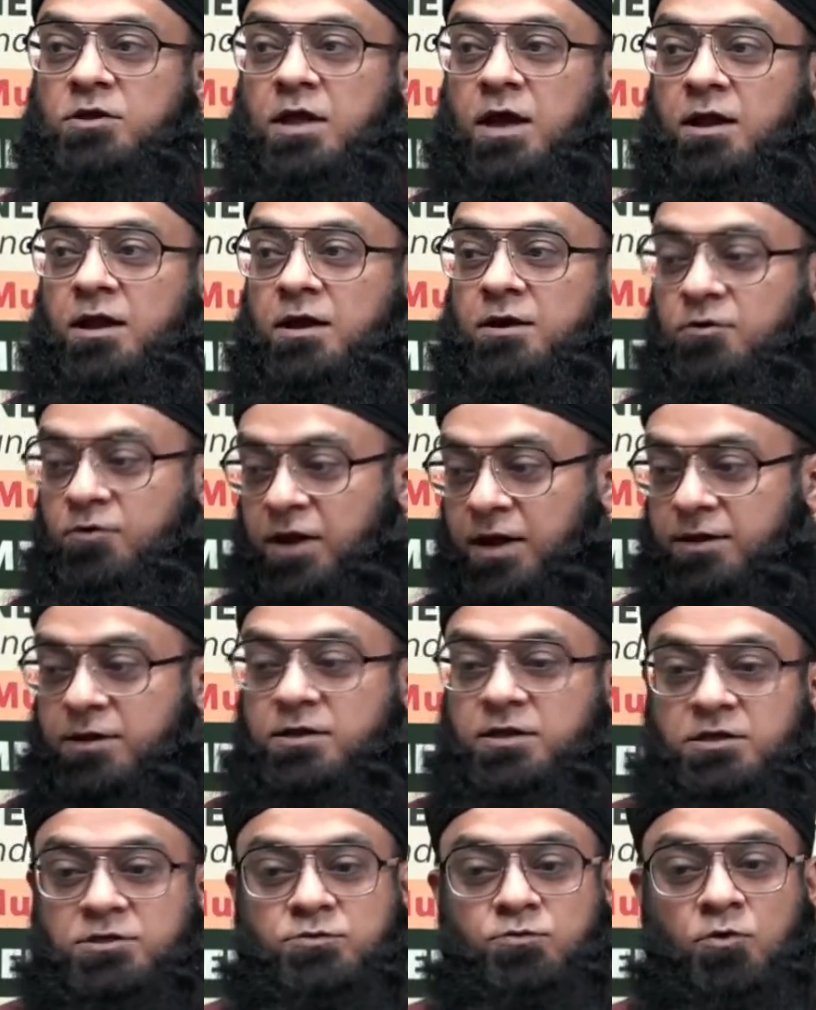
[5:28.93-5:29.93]
wa ta'ala
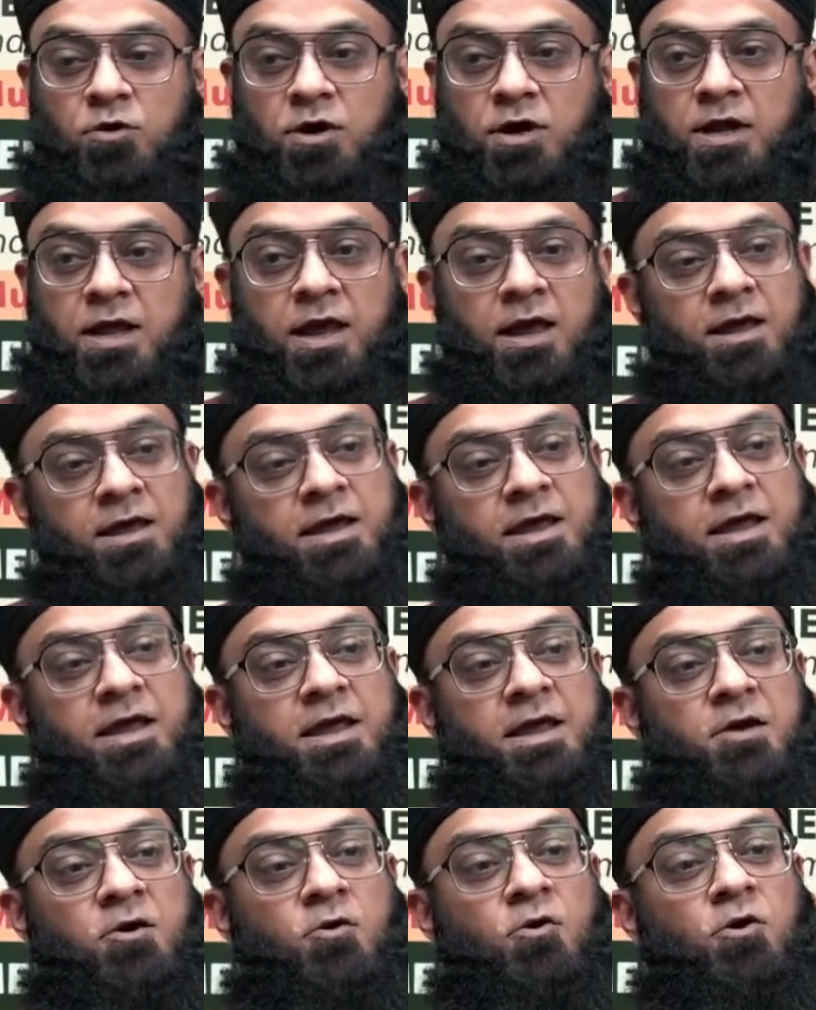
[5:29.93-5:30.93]
created this world,
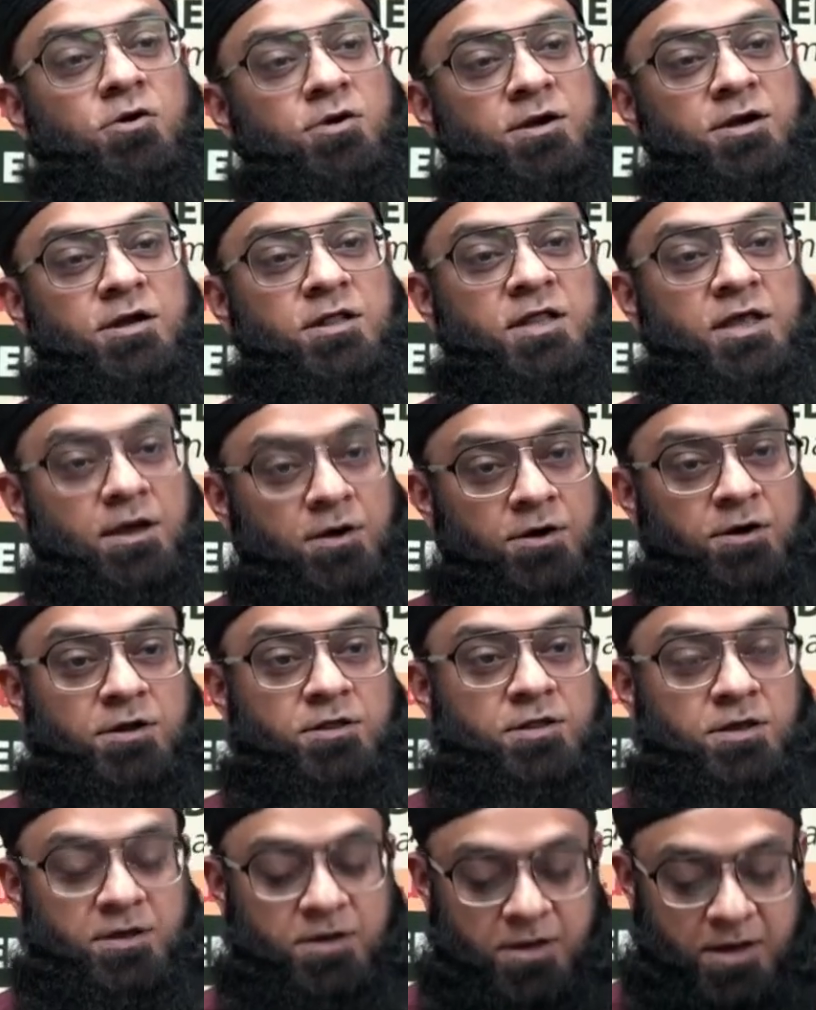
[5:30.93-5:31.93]
He ordered the
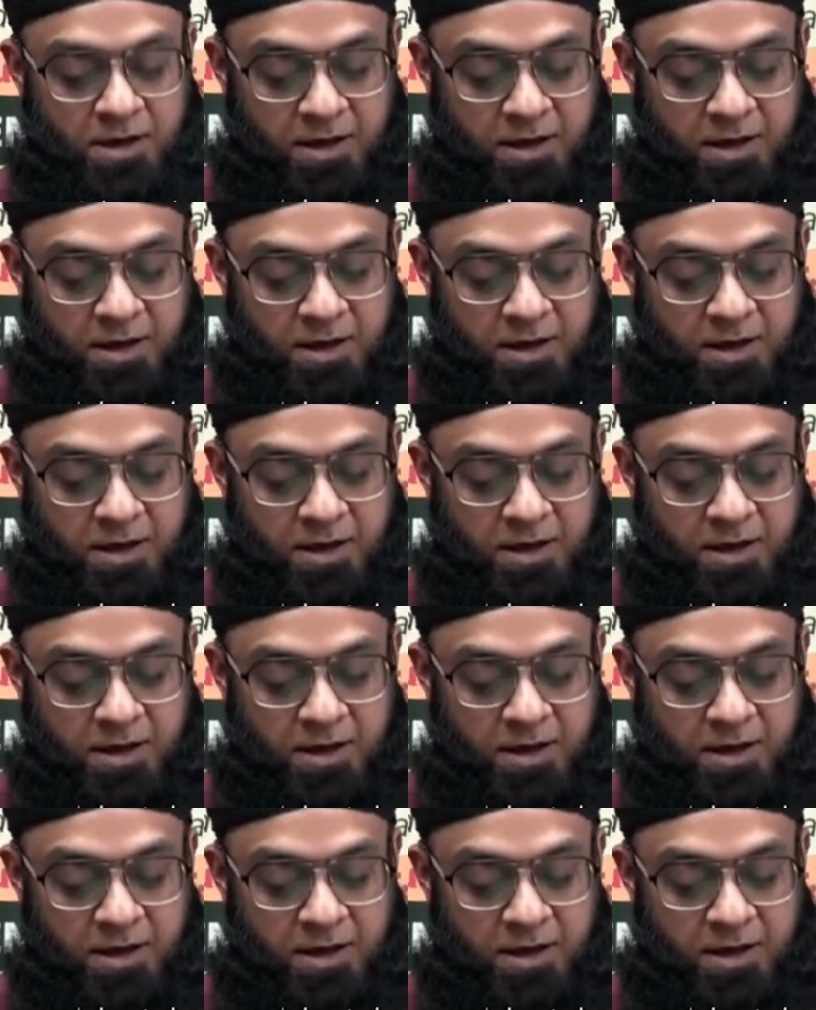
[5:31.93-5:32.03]
earth.